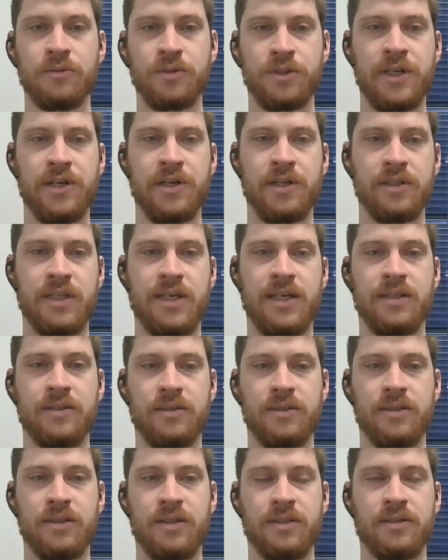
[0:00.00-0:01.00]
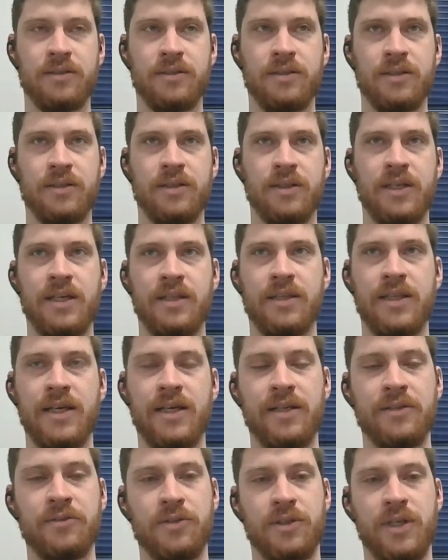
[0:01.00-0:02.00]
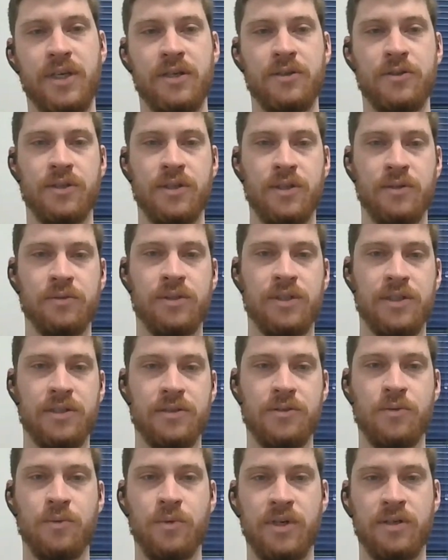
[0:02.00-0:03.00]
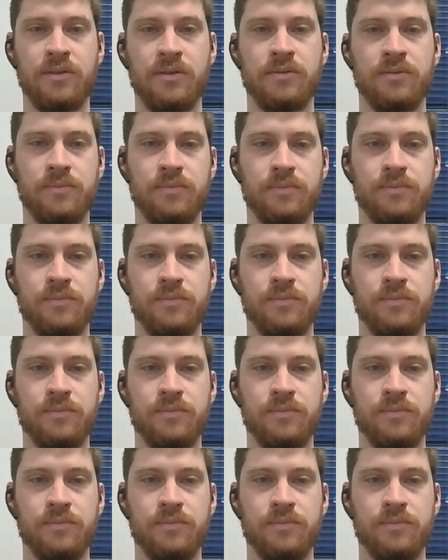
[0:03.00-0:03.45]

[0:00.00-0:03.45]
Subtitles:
sharing that getting that education out there as well.